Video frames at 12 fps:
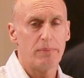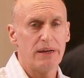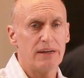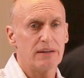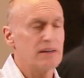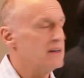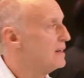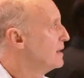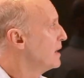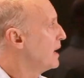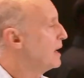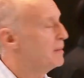the pink,
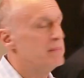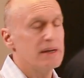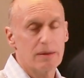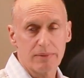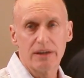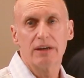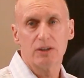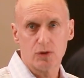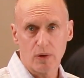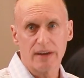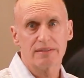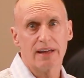and I'm going to
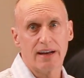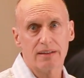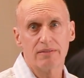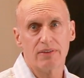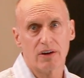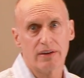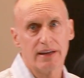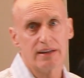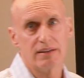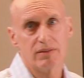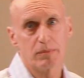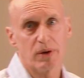address that at the very
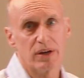end of the